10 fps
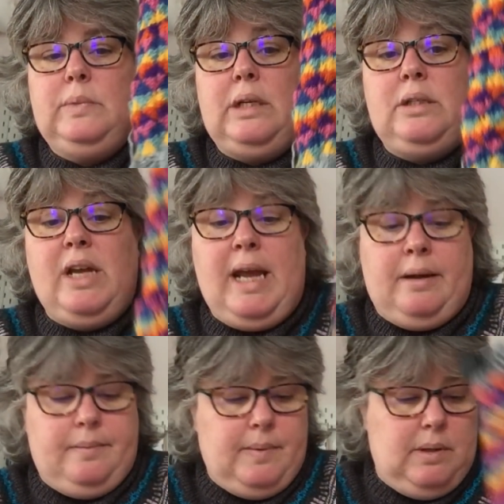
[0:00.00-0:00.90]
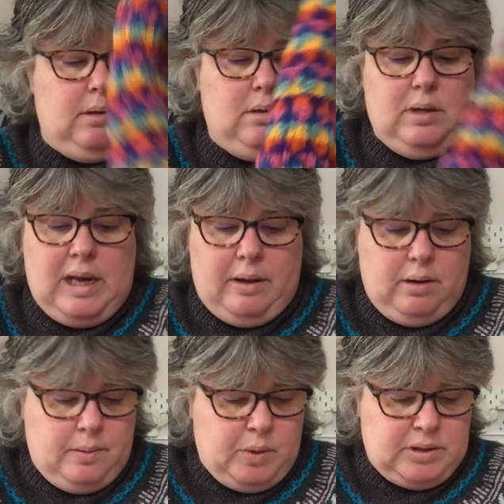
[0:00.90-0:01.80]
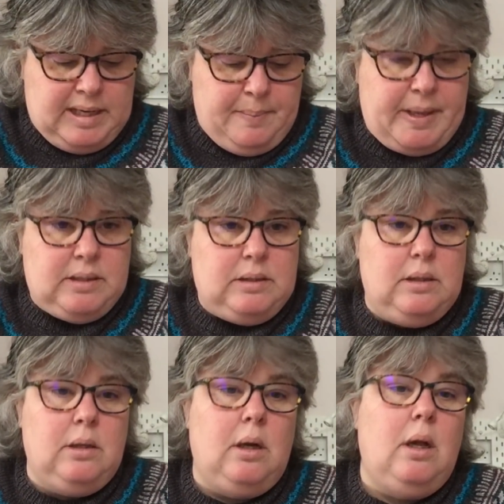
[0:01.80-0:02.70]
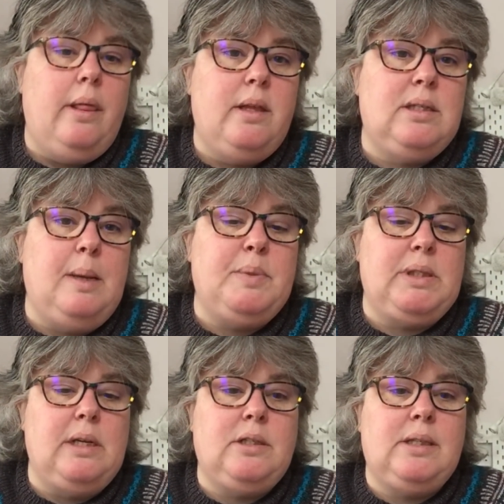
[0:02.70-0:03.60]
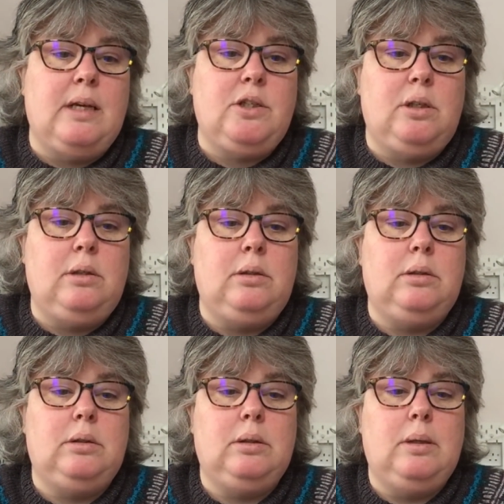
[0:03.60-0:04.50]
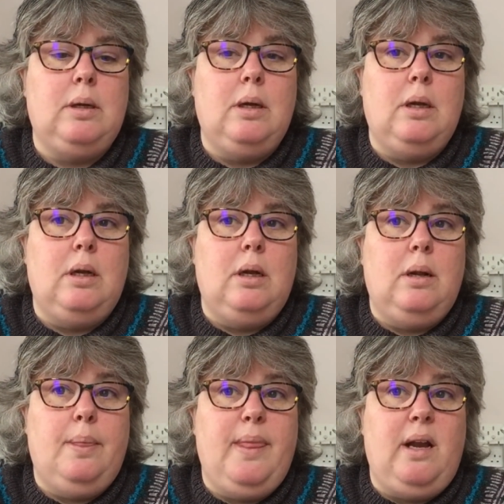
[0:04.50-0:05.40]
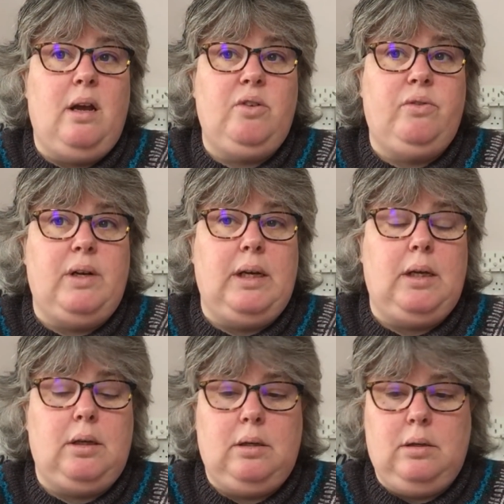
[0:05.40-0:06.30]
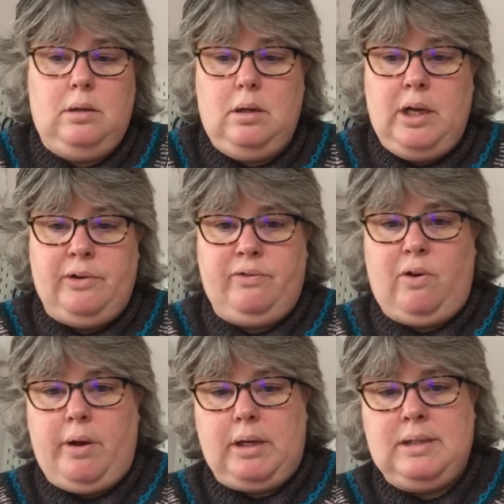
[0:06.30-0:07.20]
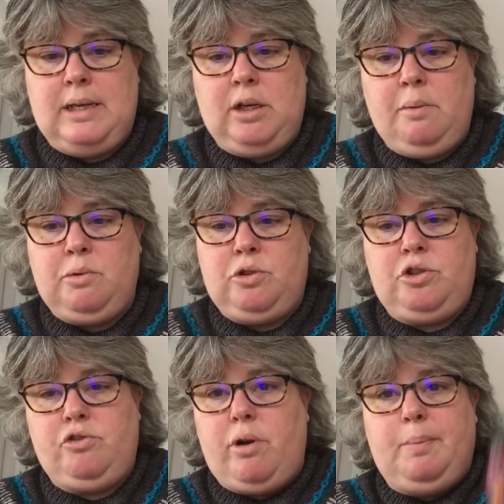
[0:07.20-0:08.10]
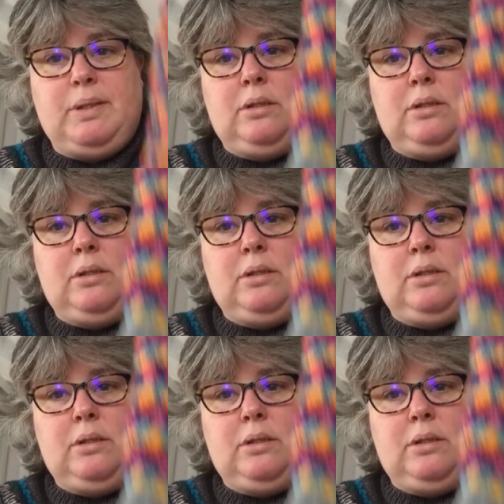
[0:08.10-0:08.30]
So yeah, now once I get past the slip stitch section, then hopefully it'll fly, because then you go on to stripes.